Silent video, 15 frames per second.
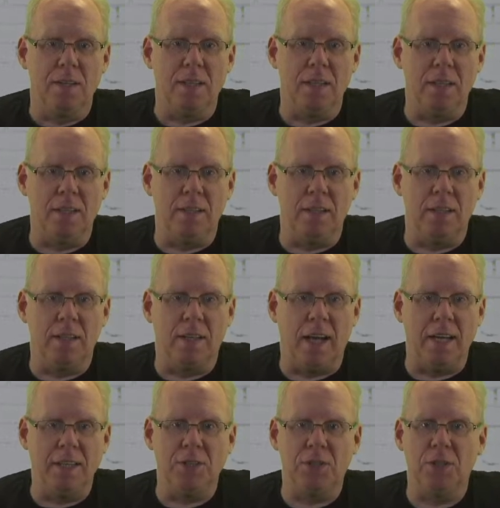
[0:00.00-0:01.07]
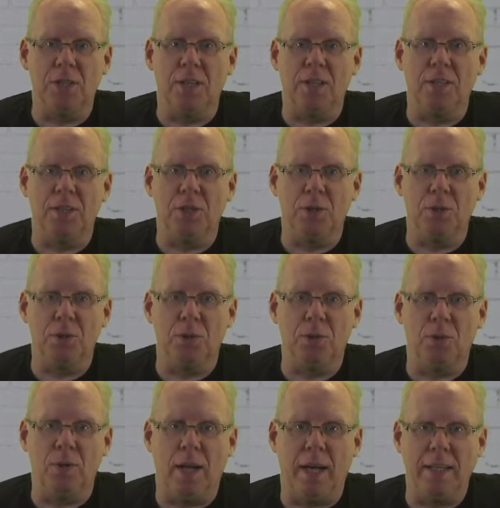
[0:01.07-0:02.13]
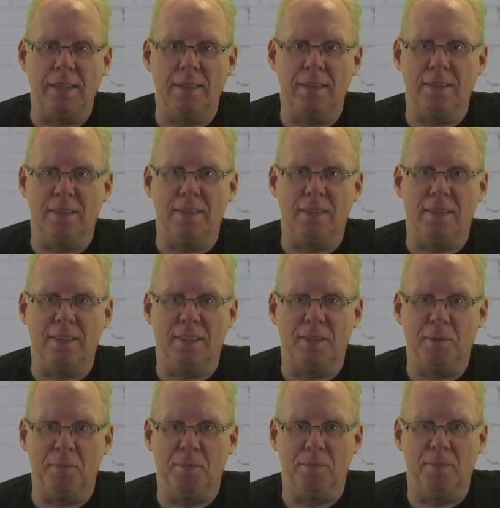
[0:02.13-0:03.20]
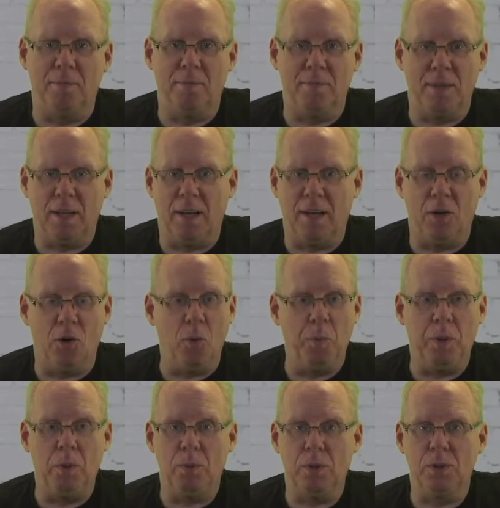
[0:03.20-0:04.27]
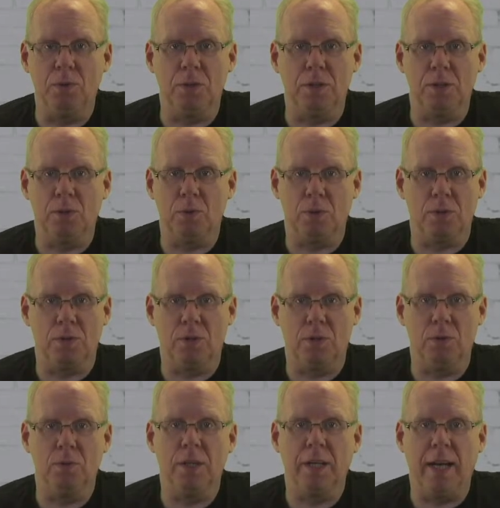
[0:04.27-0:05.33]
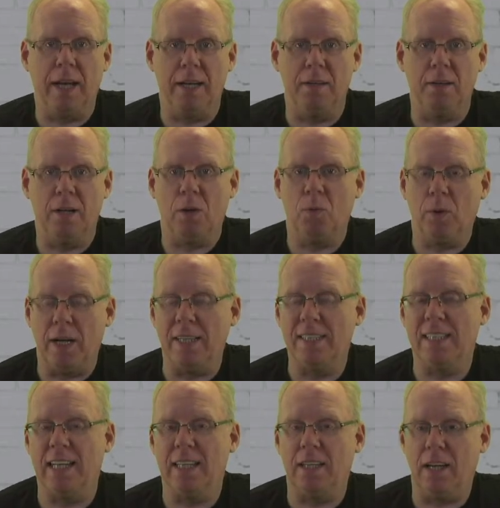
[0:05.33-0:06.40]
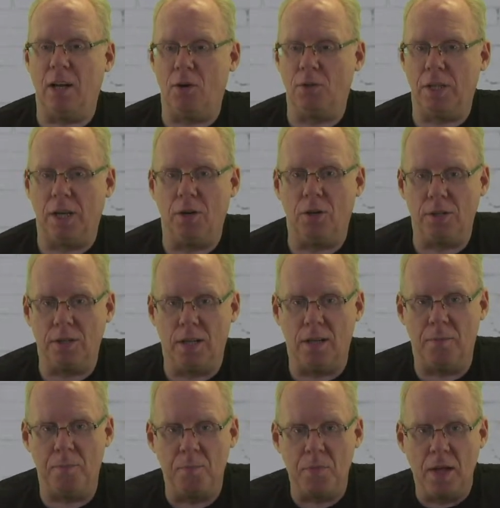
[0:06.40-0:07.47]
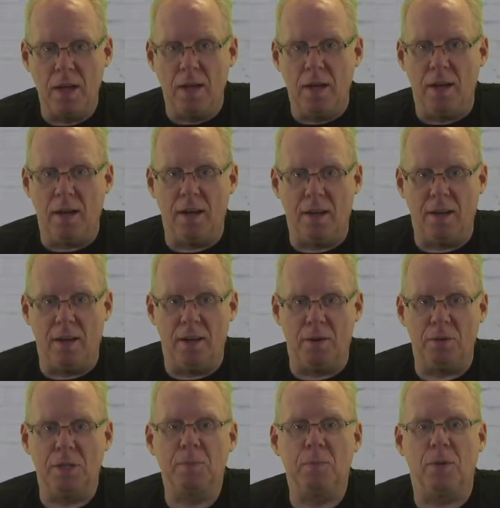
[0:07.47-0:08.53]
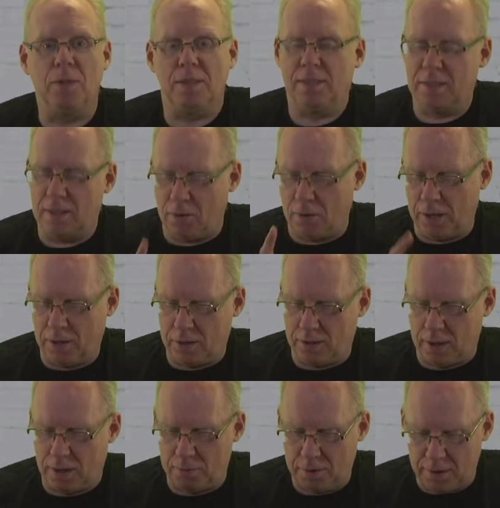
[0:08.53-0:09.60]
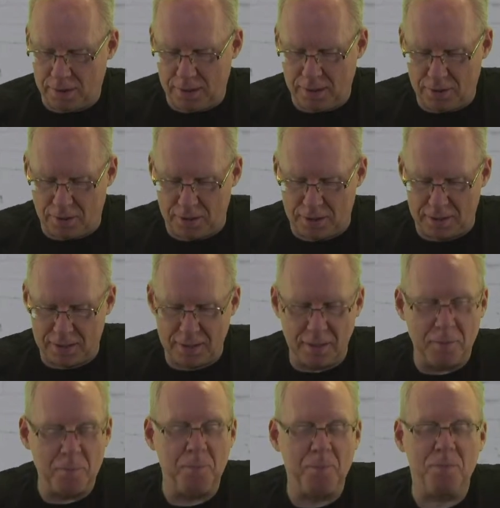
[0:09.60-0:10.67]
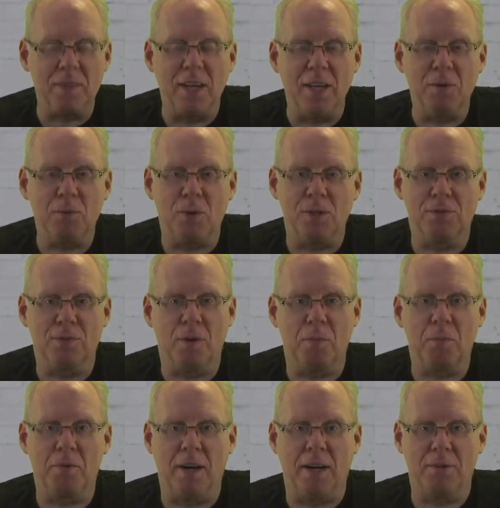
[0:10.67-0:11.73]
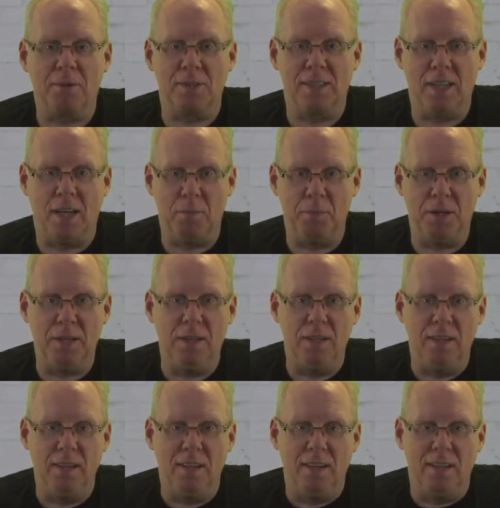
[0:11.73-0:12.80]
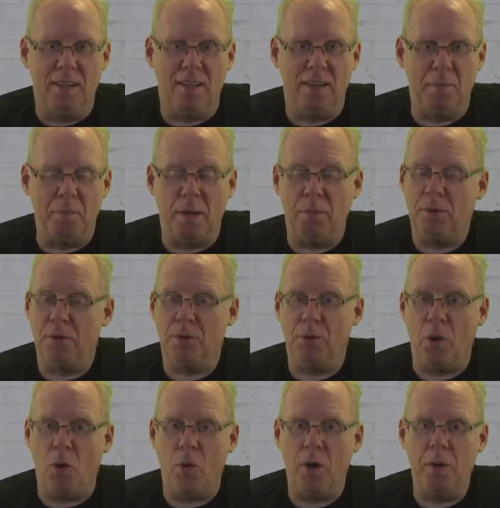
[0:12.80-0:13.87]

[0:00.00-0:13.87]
in case you liked it, yeah, I hope you will do this soon again. And when I sent it out, I got a response. Now I got it. It was from Greg Rostami. Maybe you know